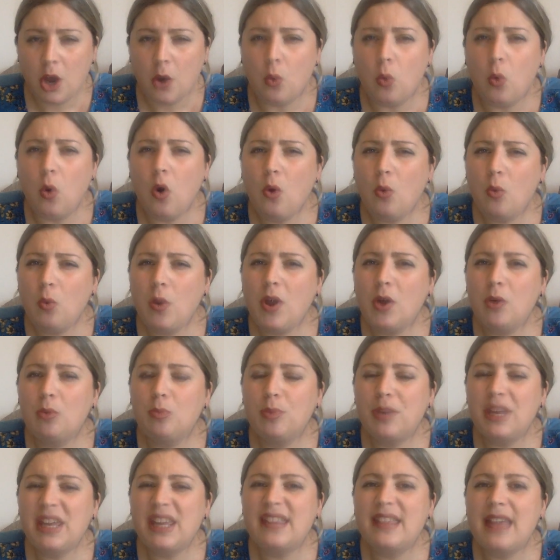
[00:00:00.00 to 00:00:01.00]
What will
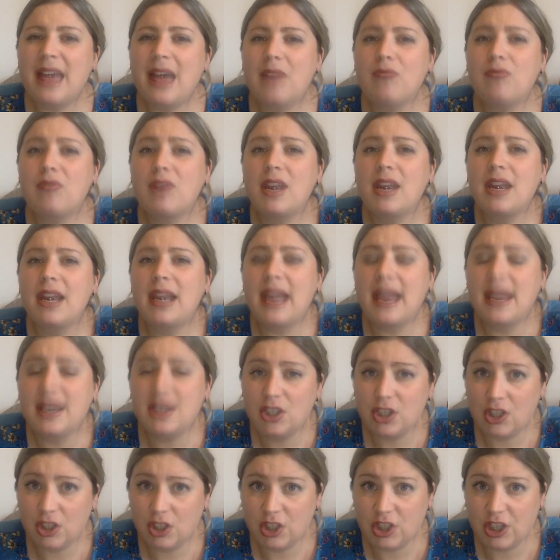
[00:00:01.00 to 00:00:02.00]
be their
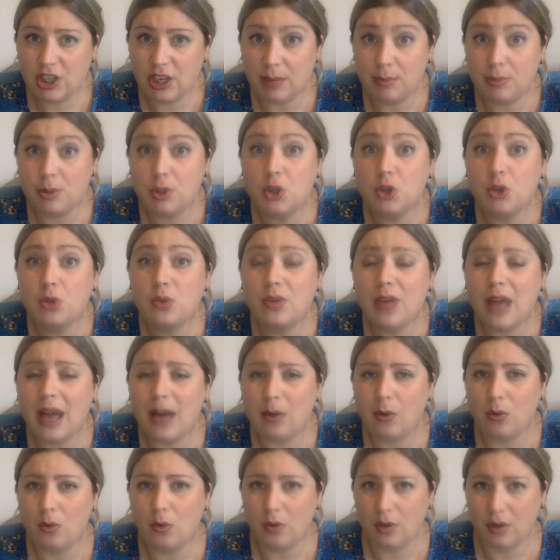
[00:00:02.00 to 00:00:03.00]
relationship to that
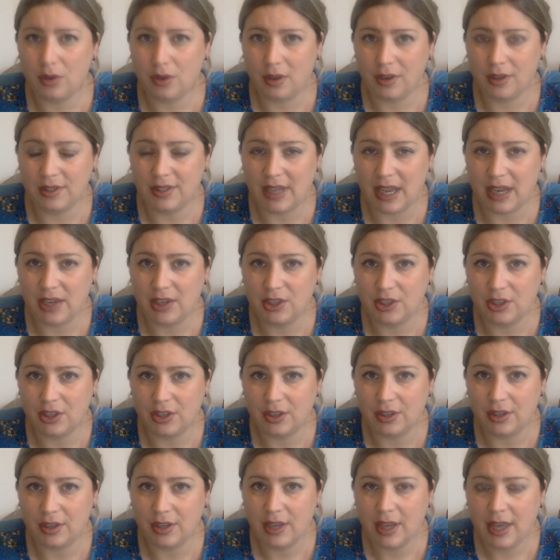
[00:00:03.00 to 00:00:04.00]

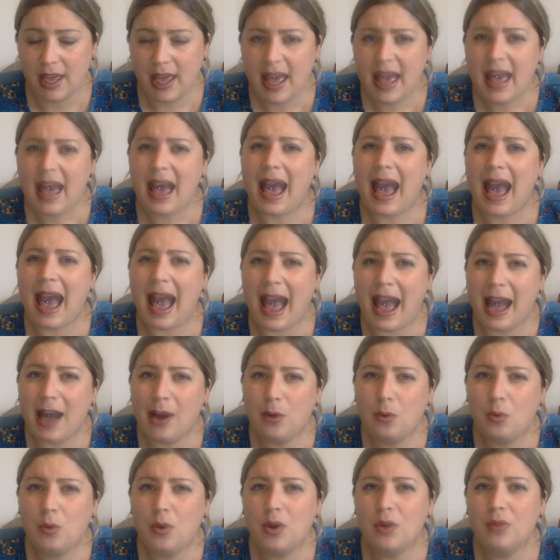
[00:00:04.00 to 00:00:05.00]
organisation?
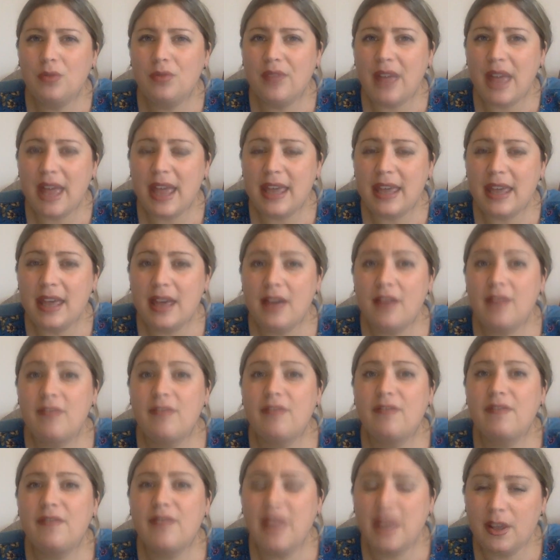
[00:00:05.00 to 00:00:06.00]
How will they
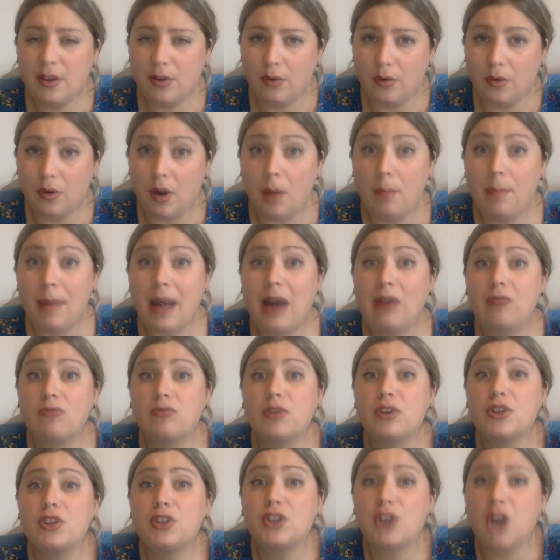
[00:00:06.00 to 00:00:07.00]
feel about
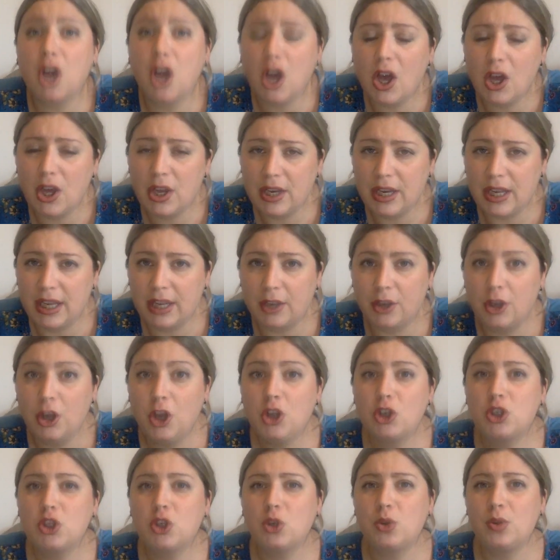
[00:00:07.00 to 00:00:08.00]
returning
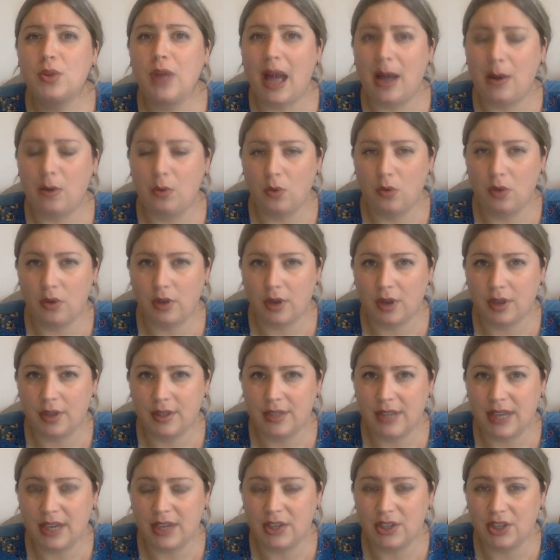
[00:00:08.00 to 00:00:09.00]
to that
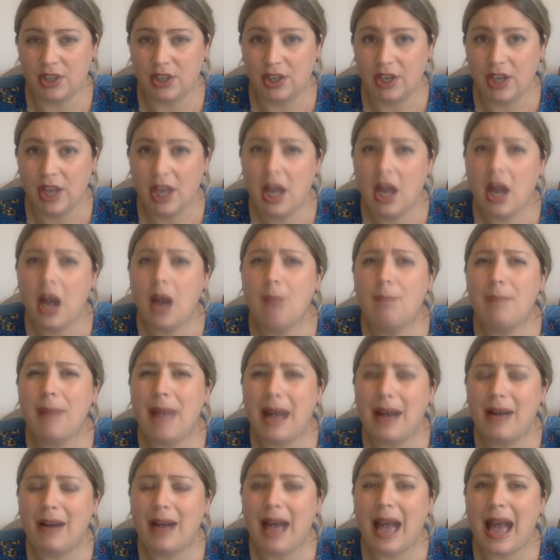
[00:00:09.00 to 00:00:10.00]
organisation,
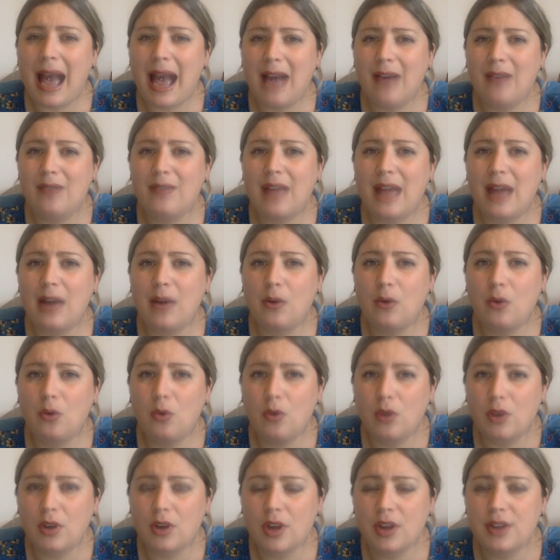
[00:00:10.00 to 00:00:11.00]
about how that
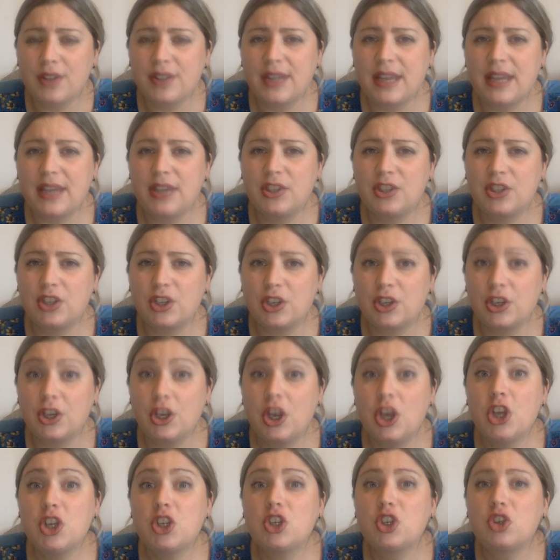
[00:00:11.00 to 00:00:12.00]
organisation
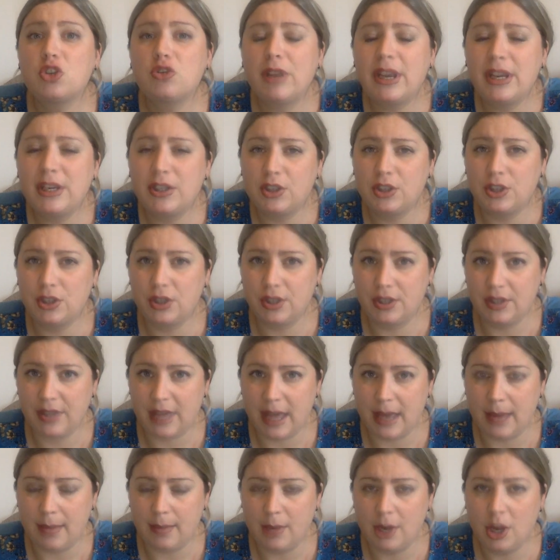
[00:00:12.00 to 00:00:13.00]
treated
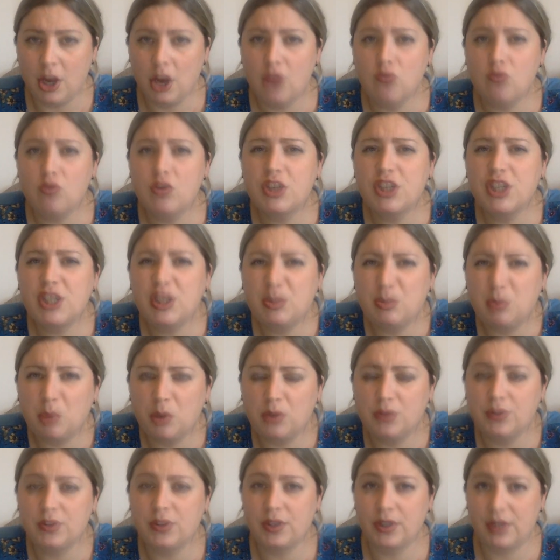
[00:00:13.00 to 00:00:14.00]
them,
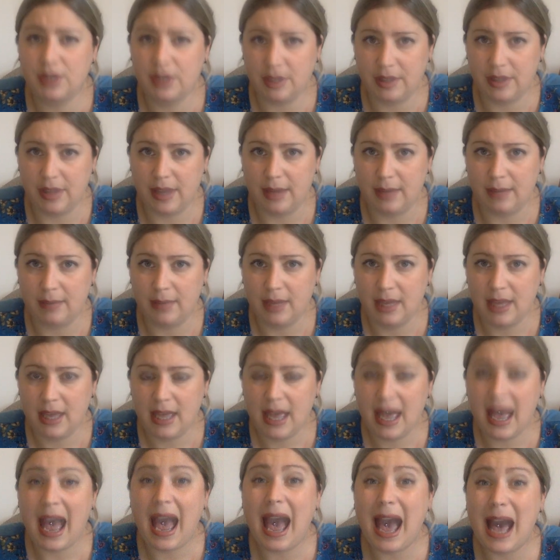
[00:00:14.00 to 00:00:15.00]
responded to them,
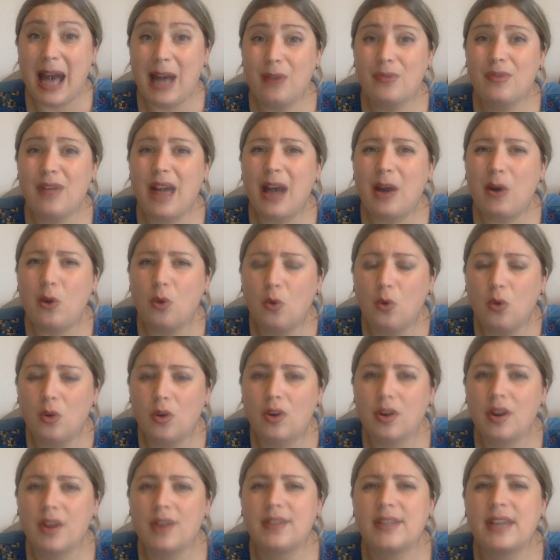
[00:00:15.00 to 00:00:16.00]
how that
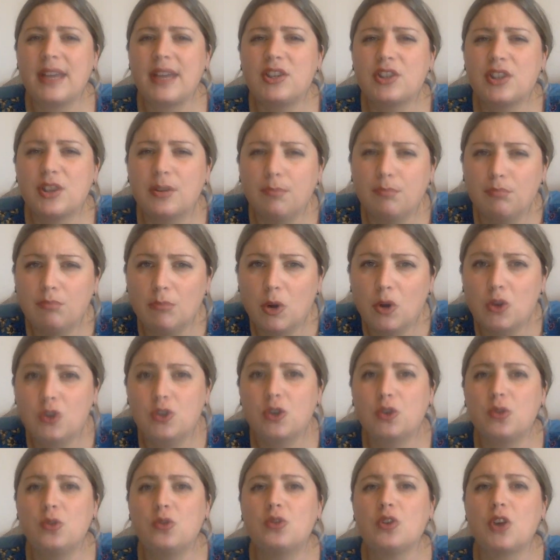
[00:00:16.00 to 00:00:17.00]
organisation
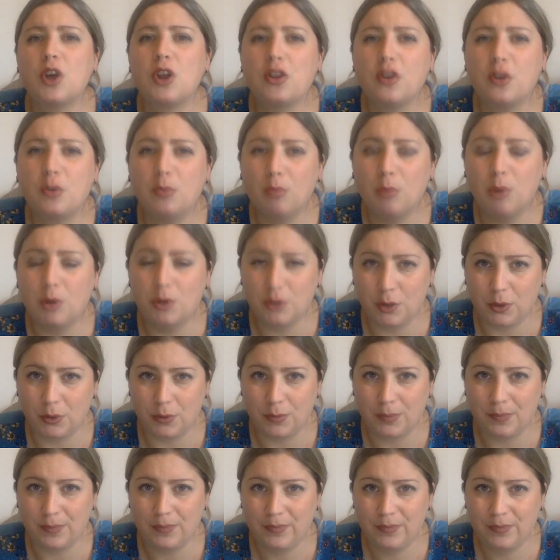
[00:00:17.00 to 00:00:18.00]
modelled the
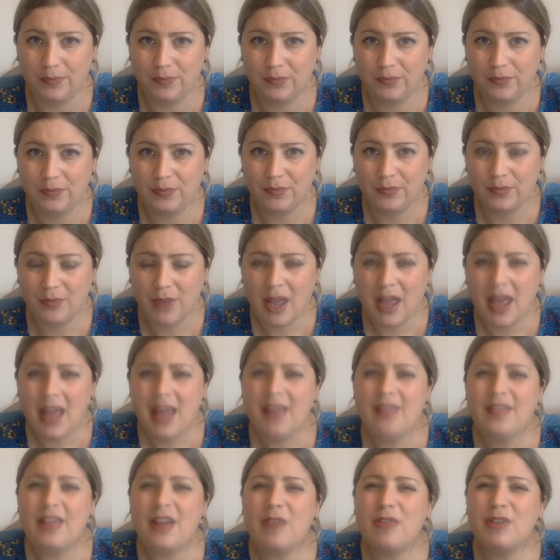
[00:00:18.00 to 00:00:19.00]
model?
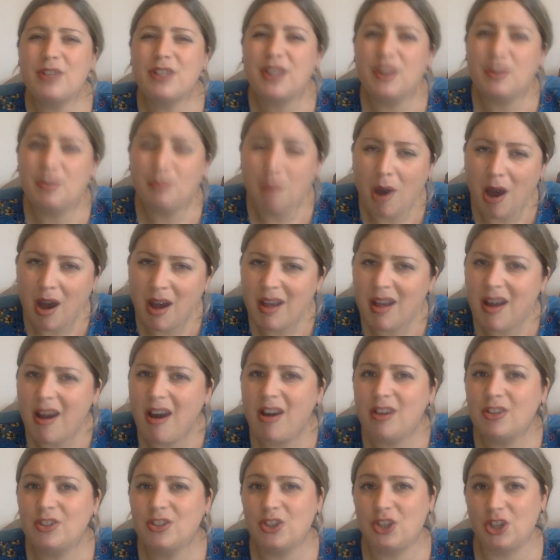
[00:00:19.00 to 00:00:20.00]
There is the Maya
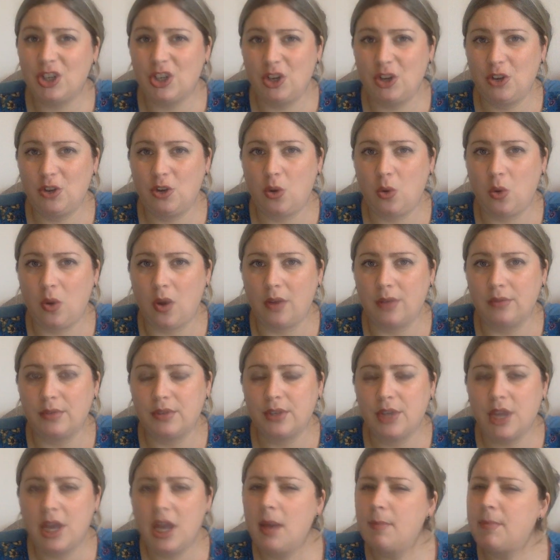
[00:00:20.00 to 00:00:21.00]
Angelou
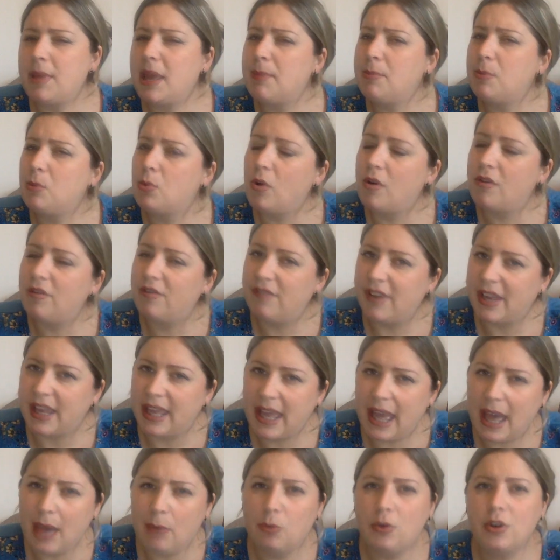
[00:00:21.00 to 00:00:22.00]
quote, people will
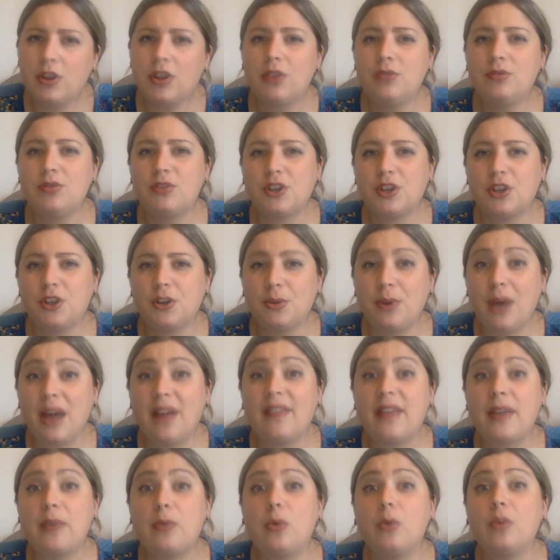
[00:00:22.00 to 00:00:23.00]
forget what you do
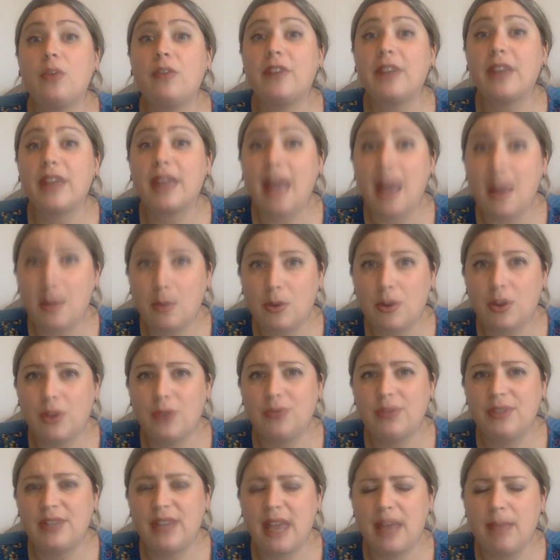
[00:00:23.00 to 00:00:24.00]
and they will forget what you
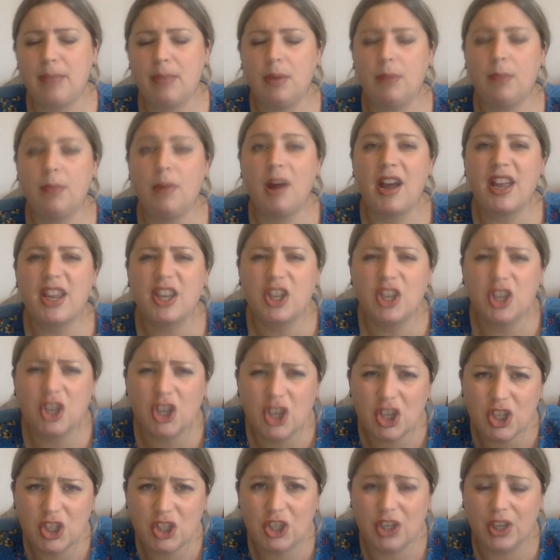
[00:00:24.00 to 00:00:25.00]
say, but my
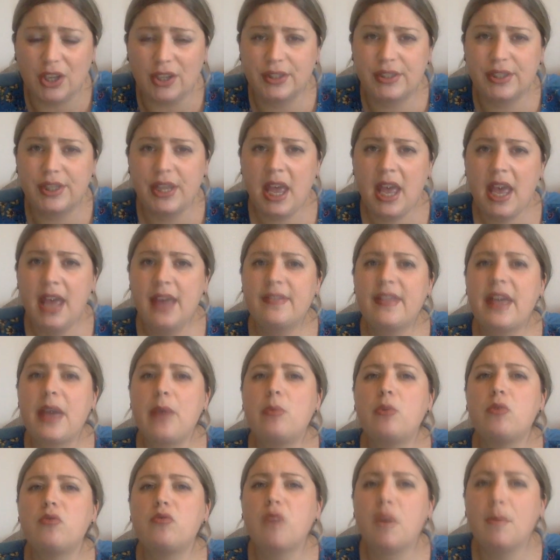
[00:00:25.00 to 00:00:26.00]
goodness, they
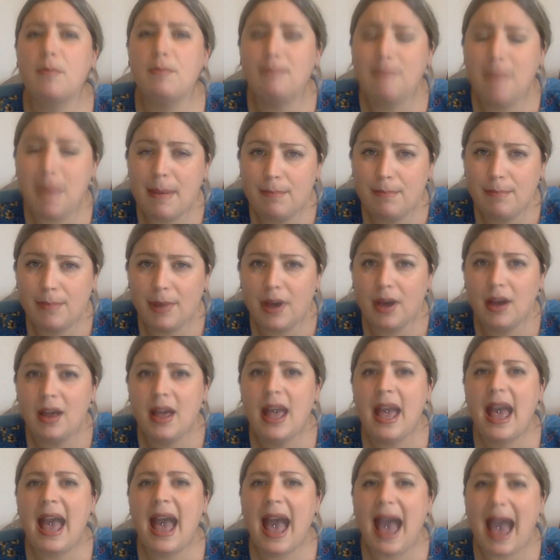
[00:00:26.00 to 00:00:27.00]
will remember
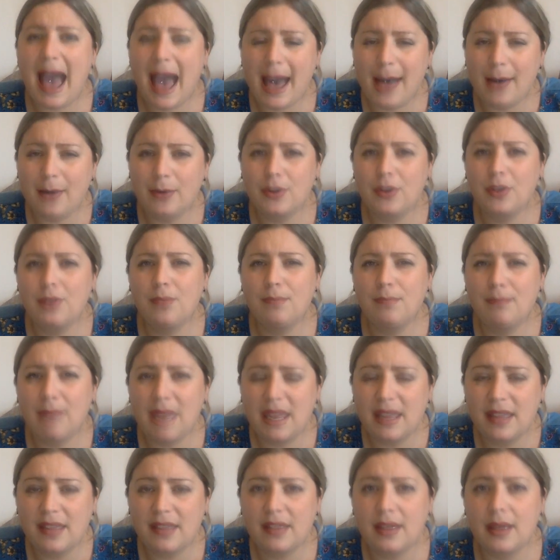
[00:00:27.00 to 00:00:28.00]
how you
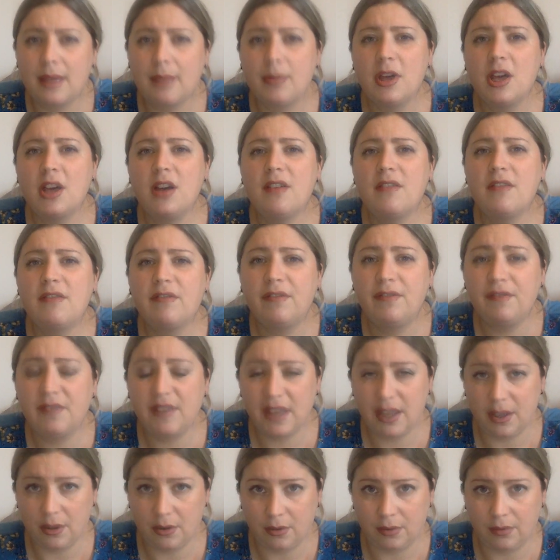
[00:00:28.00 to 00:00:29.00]
make them
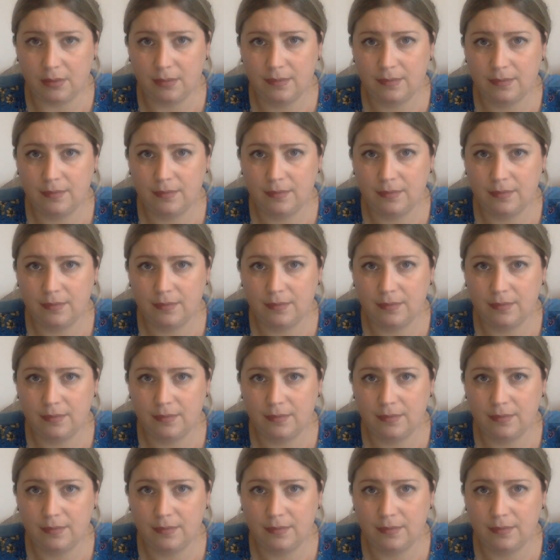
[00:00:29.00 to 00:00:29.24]
feel.